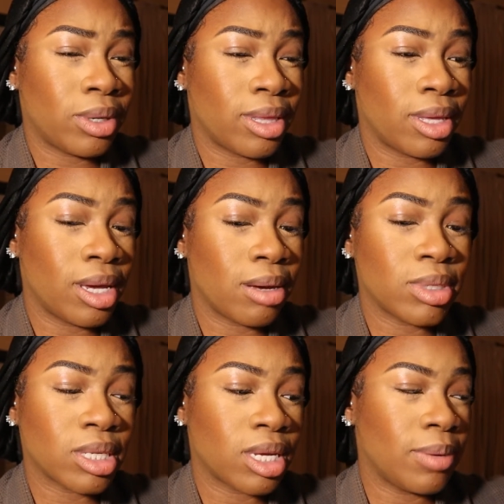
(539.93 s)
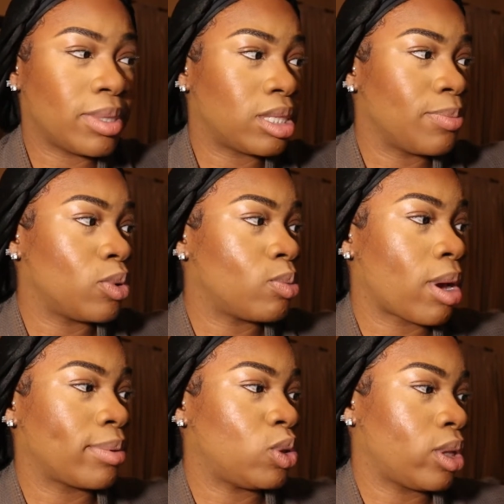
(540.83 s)
I think I'm just gonna keep it simple,
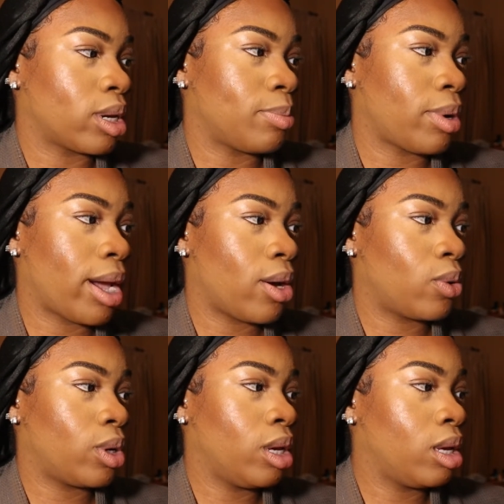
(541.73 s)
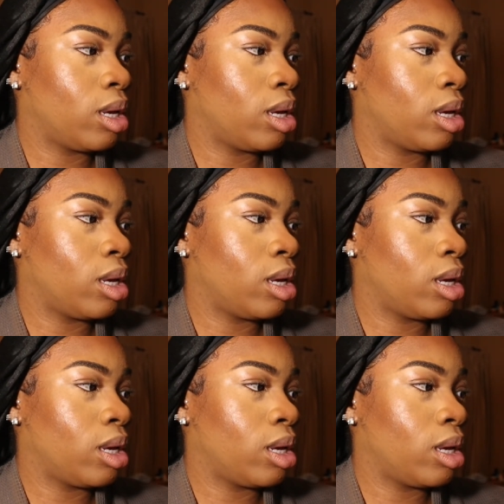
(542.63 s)
probably do like a brown,